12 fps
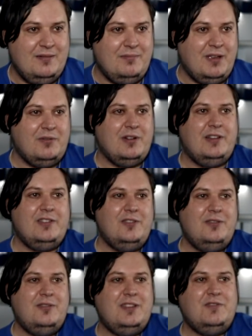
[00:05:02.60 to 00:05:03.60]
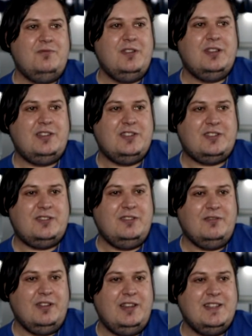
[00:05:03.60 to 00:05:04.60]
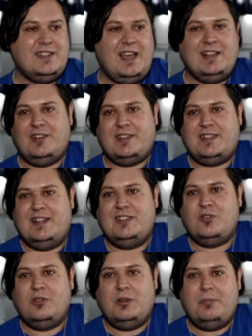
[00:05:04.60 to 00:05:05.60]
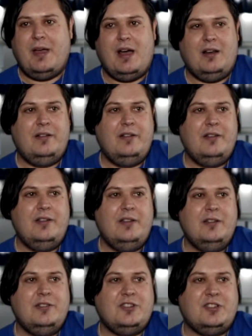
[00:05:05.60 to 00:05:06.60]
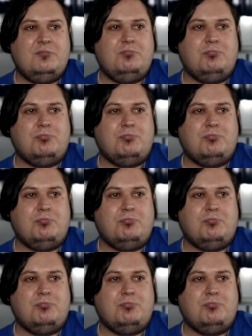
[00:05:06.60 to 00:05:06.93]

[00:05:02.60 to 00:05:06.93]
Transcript: what you want to do is really just, well, in this case, like I said, it's all about just